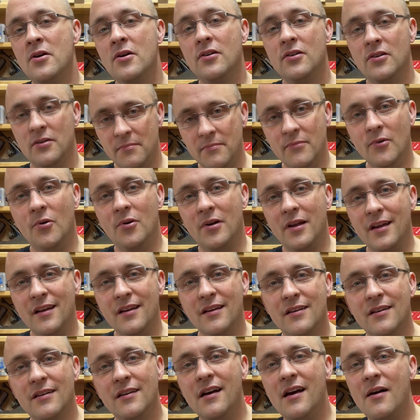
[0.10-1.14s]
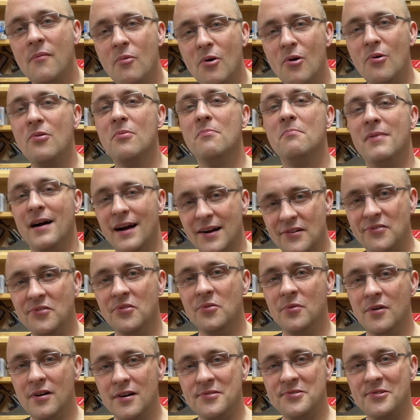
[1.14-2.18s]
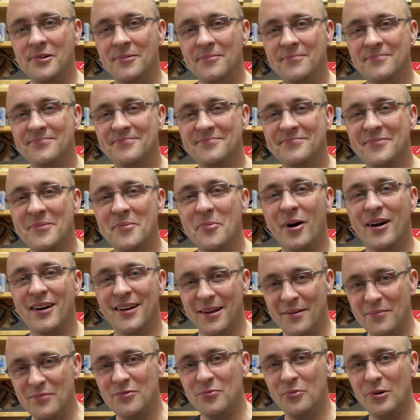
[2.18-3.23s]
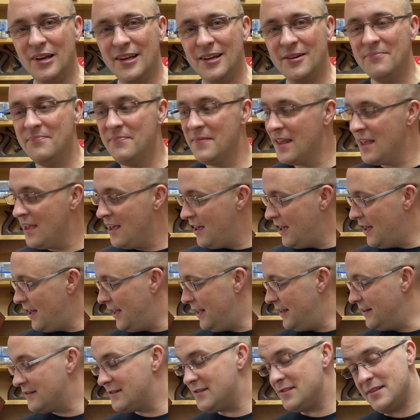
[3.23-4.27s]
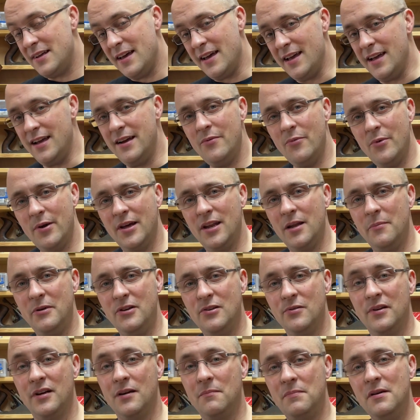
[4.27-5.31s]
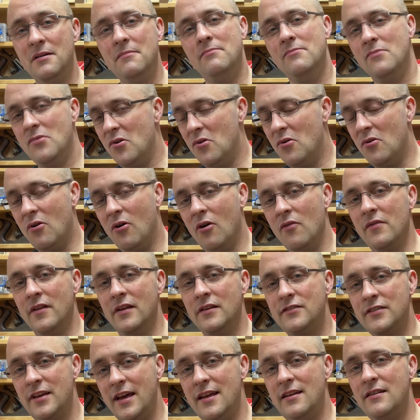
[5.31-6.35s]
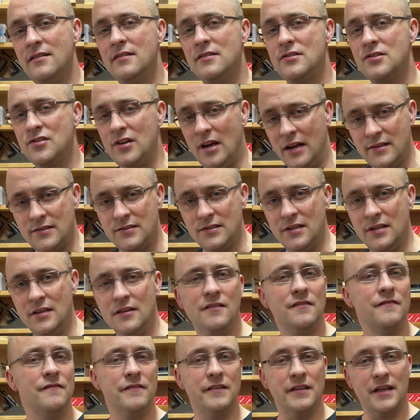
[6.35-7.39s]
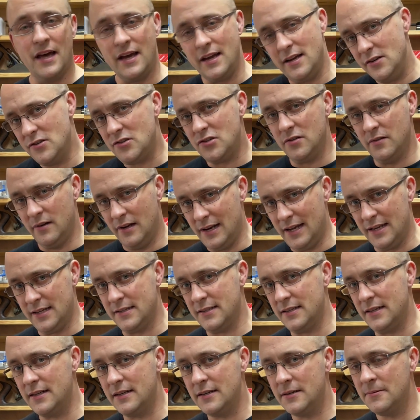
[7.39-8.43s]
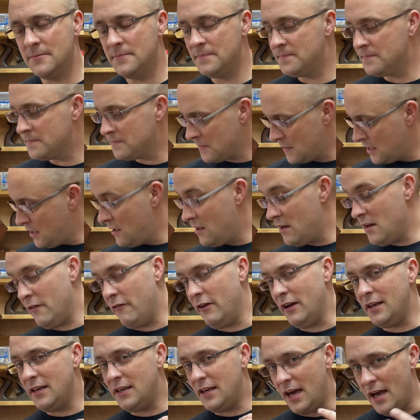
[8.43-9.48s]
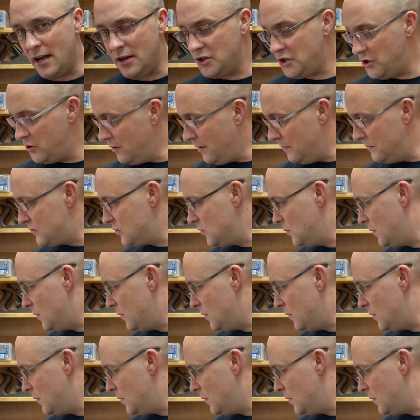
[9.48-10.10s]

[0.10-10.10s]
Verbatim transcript: Good morning and welcome back to the workshop. My name's William and today we're going to be doing a bit more on the tender chassis for the H2 Atlantic. Now, if I catch you up to